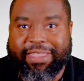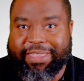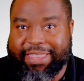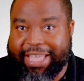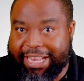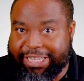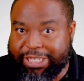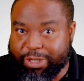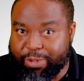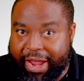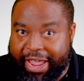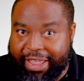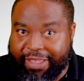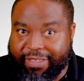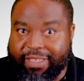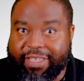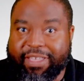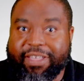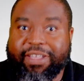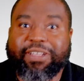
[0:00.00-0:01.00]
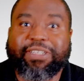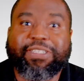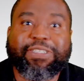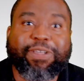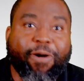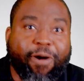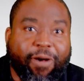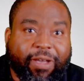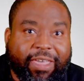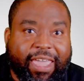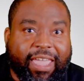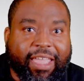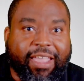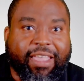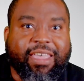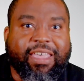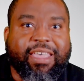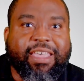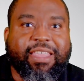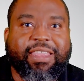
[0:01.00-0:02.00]
That's right, talking.
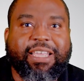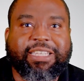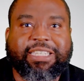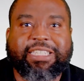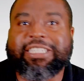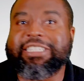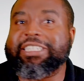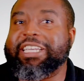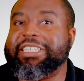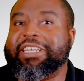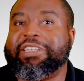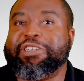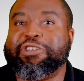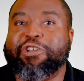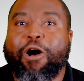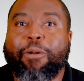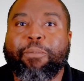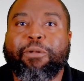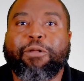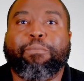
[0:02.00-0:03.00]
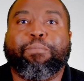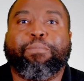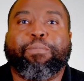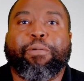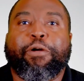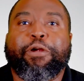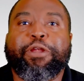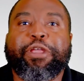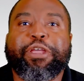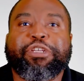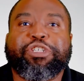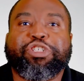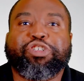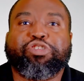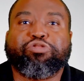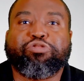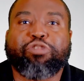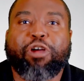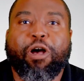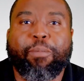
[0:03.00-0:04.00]
This isn't just a normal burning
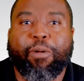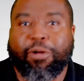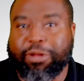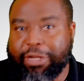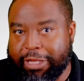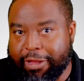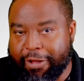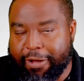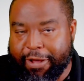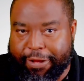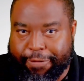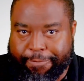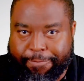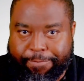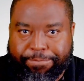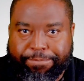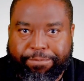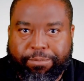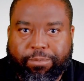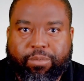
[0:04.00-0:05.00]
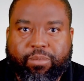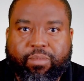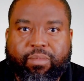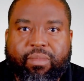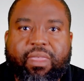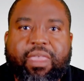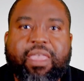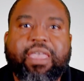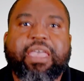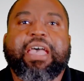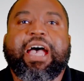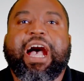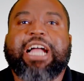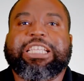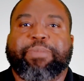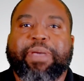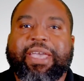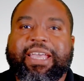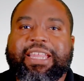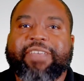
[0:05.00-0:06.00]
shrub on the lawn. And
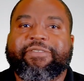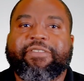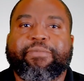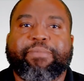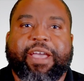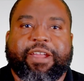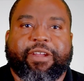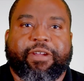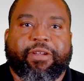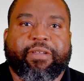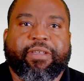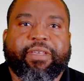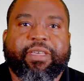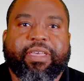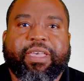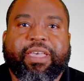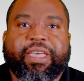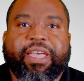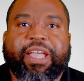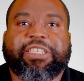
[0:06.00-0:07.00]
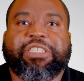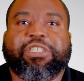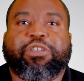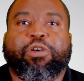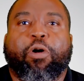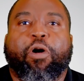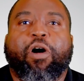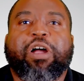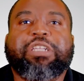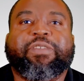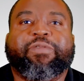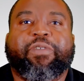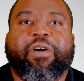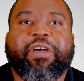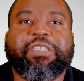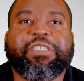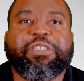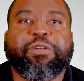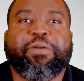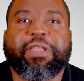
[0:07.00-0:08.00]
to make it even better, it's God's
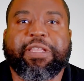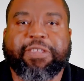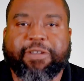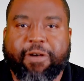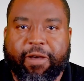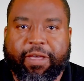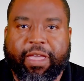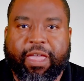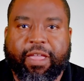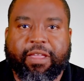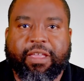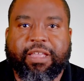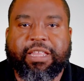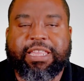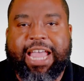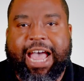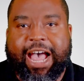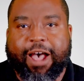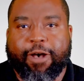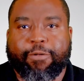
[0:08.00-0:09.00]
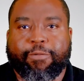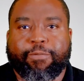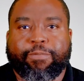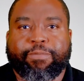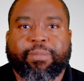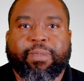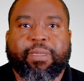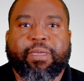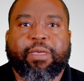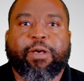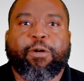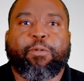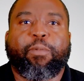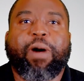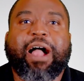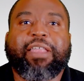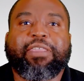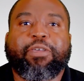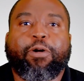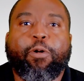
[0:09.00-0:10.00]
voice doing the talking. Now,
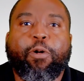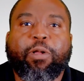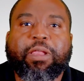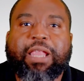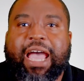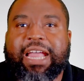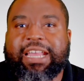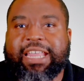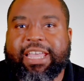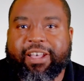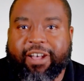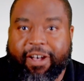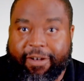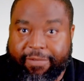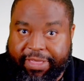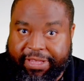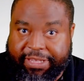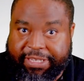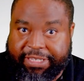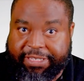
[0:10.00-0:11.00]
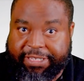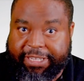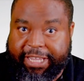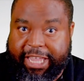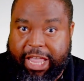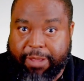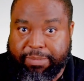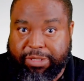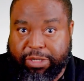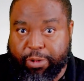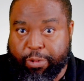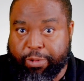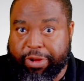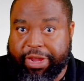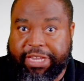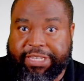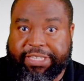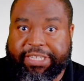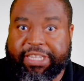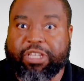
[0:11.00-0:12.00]
while the whole idea of this seems
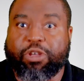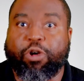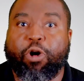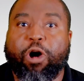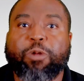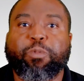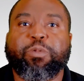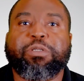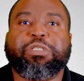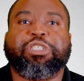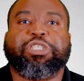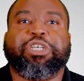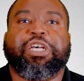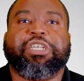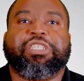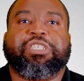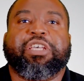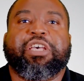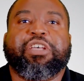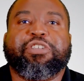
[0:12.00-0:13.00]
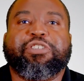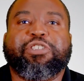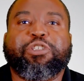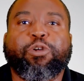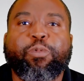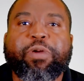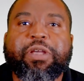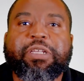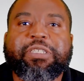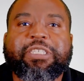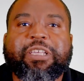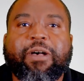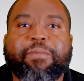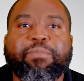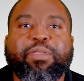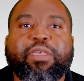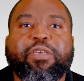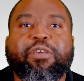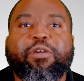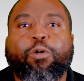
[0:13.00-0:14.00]
crazy, God was just doing
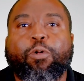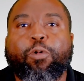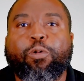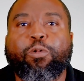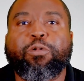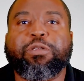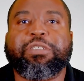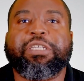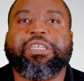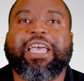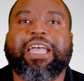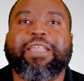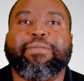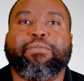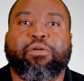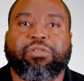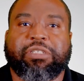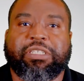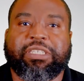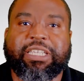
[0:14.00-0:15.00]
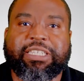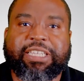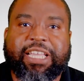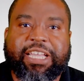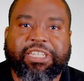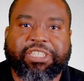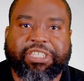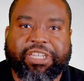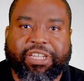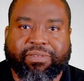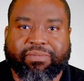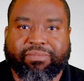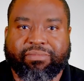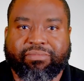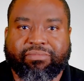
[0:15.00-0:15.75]
something cool to get Moses' attention.